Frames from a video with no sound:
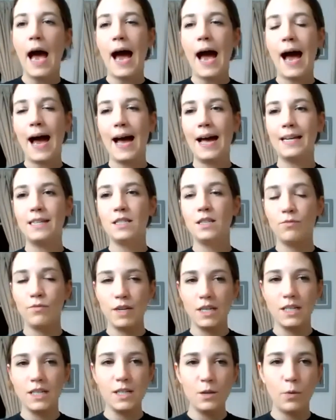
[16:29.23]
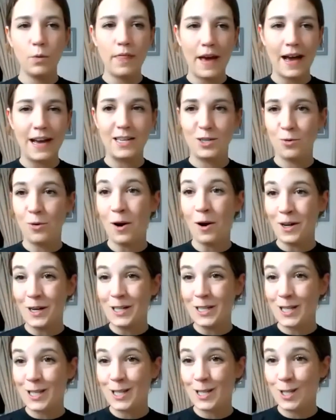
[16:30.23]
And the reason you want that is you are
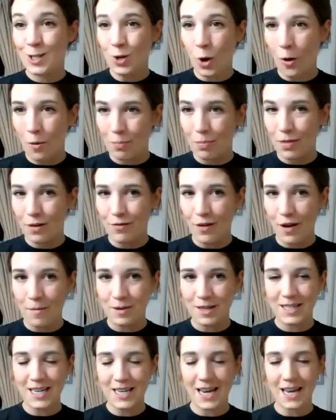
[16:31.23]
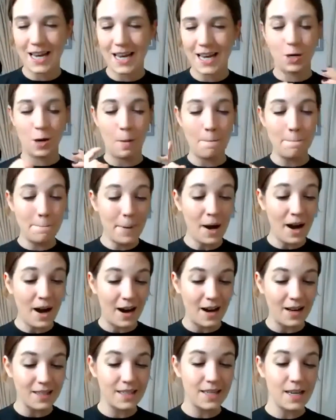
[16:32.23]
going to stop the fermentation.
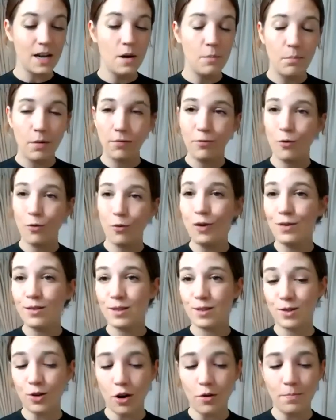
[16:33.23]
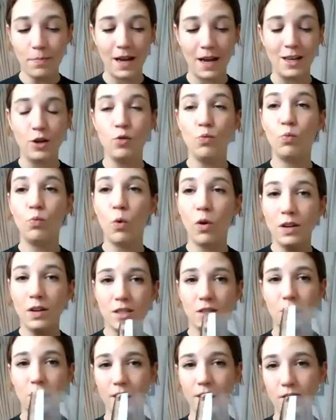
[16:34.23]
But before you stop it, you
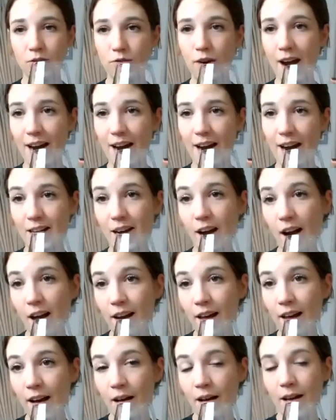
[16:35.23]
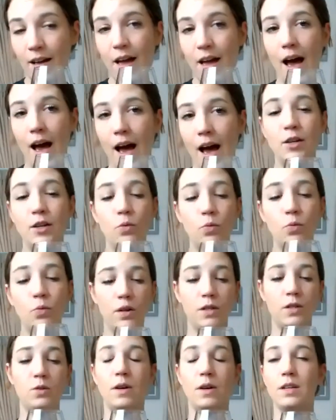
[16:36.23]
want to extract color and you
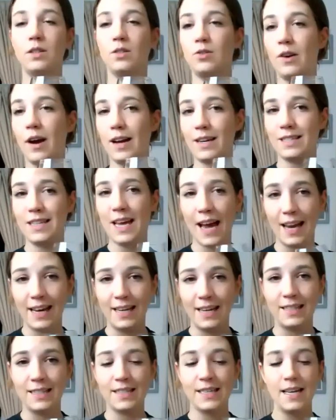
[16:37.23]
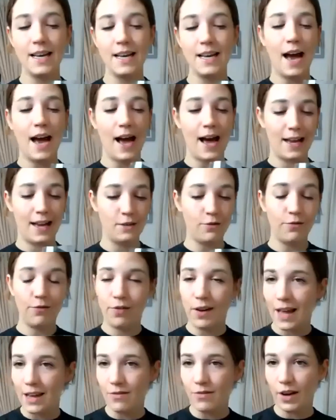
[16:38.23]
want to extract tannins and
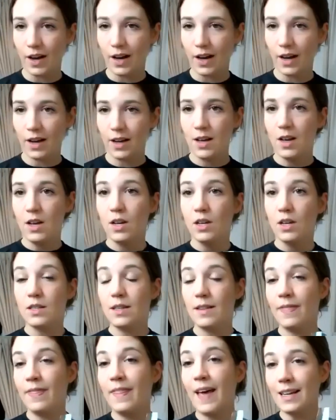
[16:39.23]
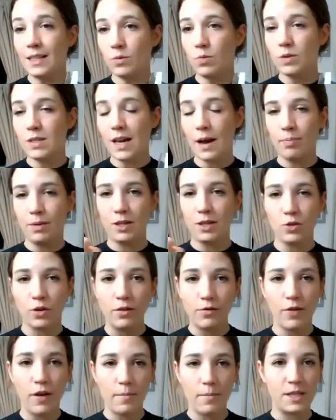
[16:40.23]
flavor. And that's what's happening
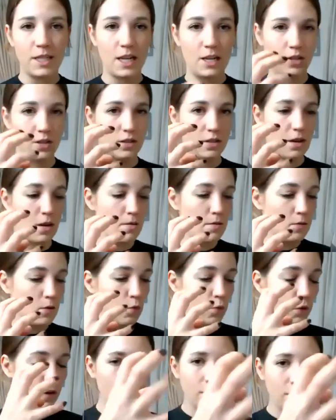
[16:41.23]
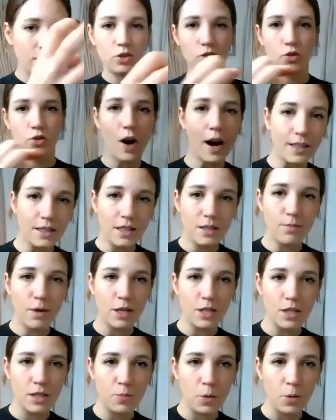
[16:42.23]
during fermentation. So you want to extract as
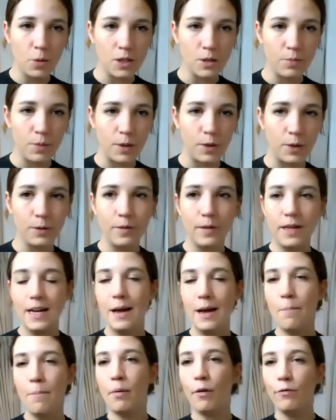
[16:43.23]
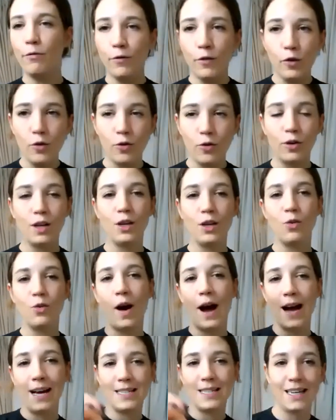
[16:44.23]
much as possible before
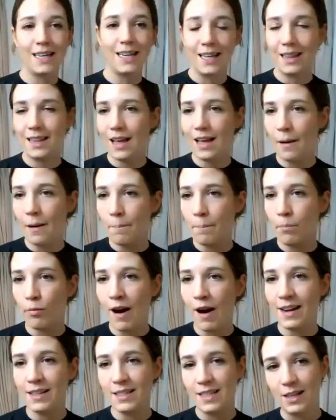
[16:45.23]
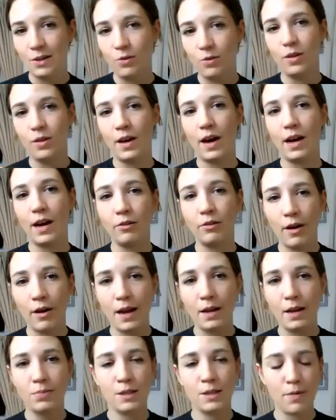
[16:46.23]
you're adding in that brandy or that
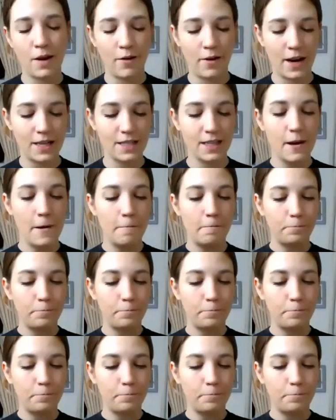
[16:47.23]
grape spirit.